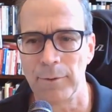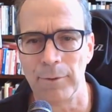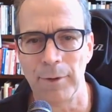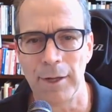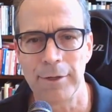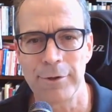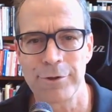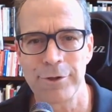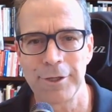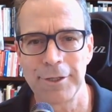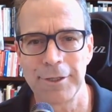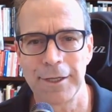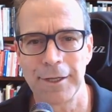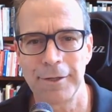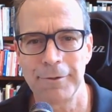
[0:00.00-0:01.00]
Well, as you can
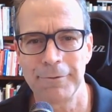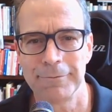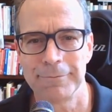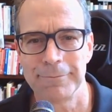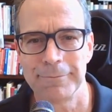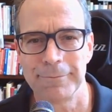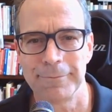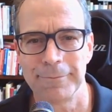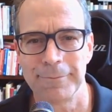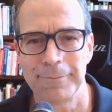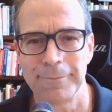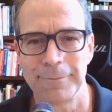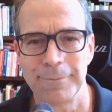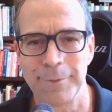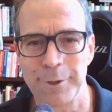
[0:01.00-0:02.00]
tell,
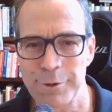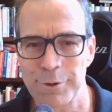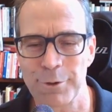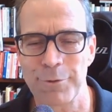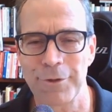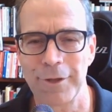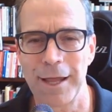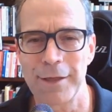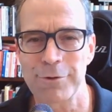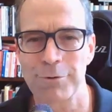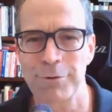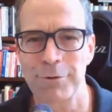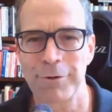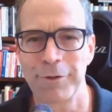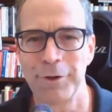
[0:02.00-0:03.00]
this show is a lot
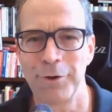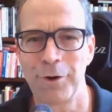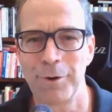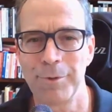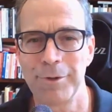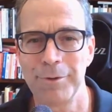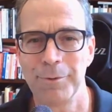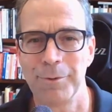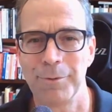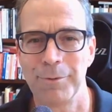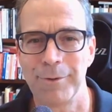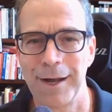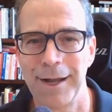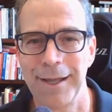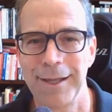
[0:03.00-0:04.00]
shorter than normal.
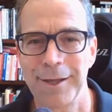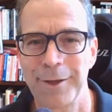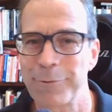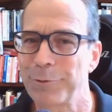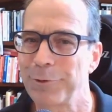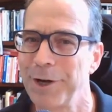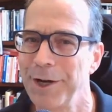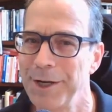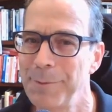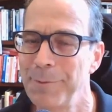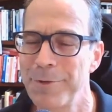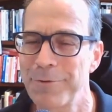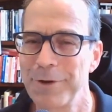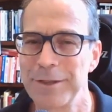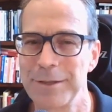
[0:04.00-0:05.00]
Why? Because we're trying to
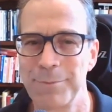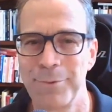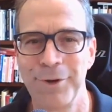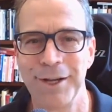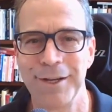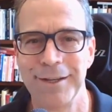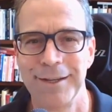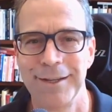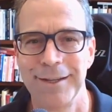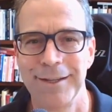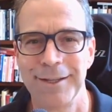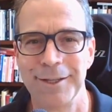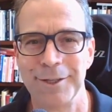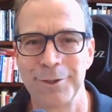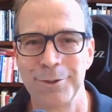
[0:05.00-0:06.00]
demonstrate the point.
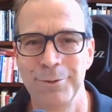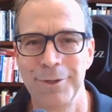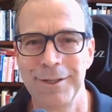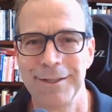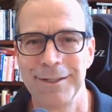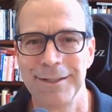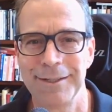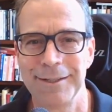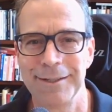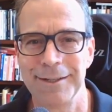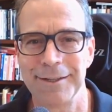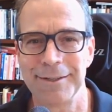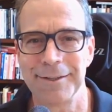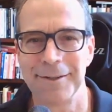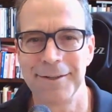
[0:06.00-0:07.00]
Get to it, get
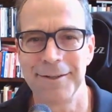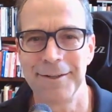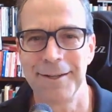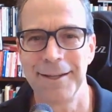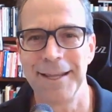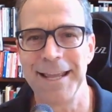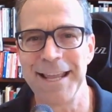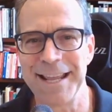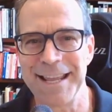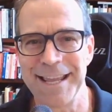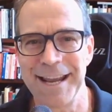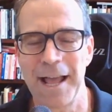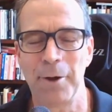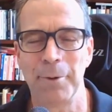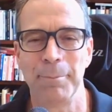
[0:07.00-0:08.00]
it done, and
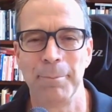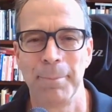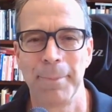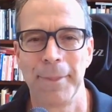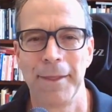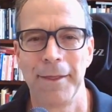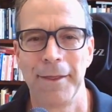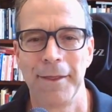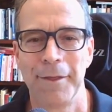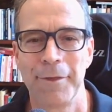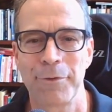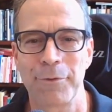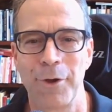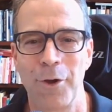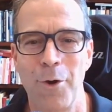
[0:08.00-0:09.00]
get out.
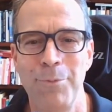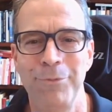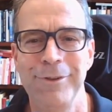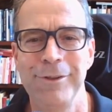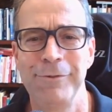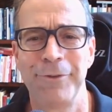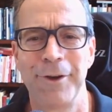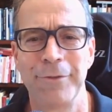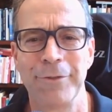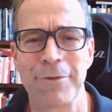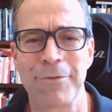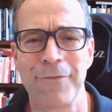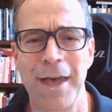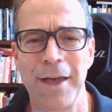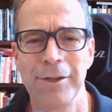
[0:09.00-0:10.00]
So hopefully you found
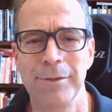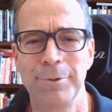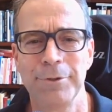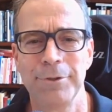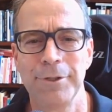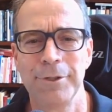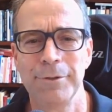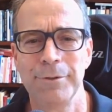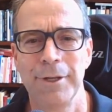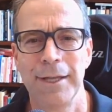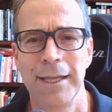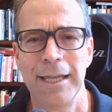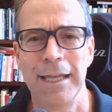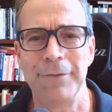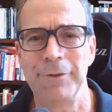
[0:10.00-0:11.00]
this valuable to you.
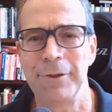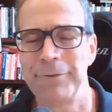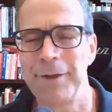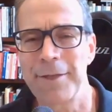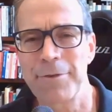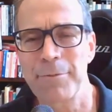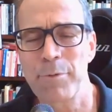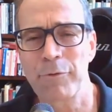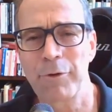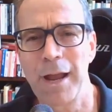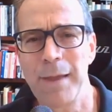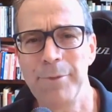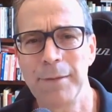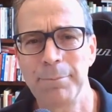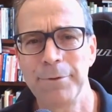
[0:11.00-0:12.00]
If you have not
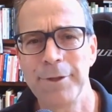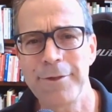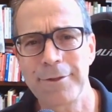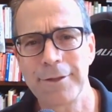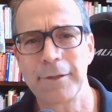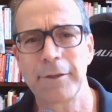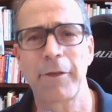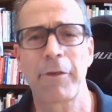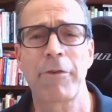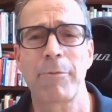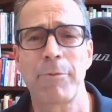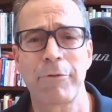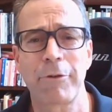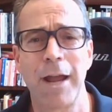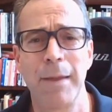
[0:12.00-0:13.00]
subscribed yet, please click the
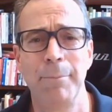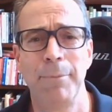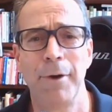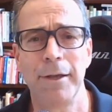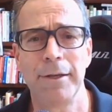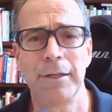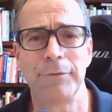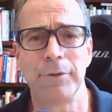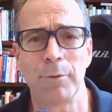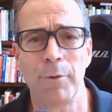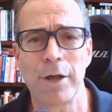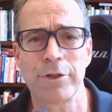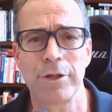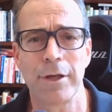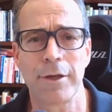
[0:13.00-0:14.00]
subscribe button if you're
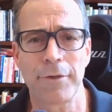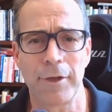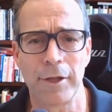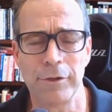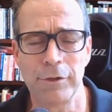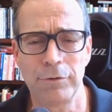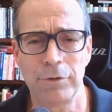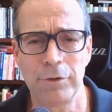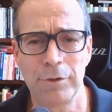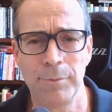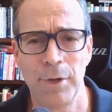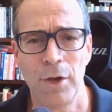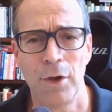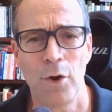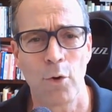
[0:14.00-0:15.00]
watching us on YouTube,
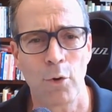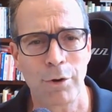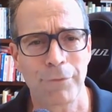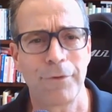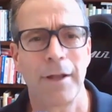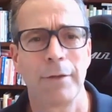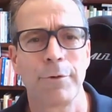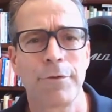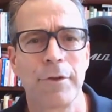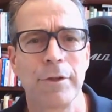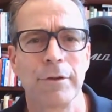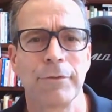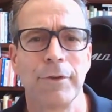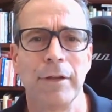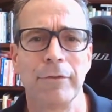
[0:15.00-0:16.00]
or follow us on
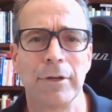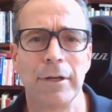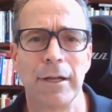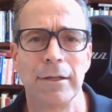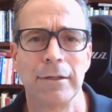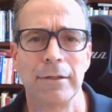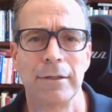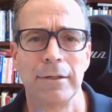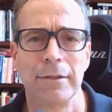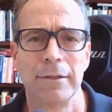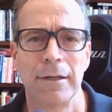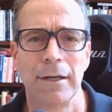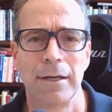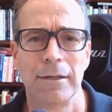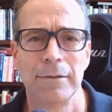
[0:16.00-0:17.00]
your favorite
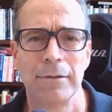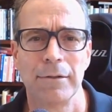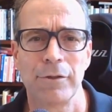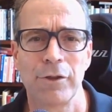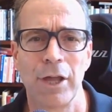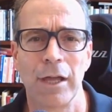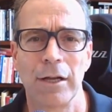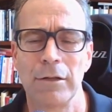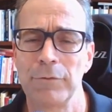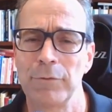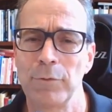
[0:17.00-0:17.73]
channel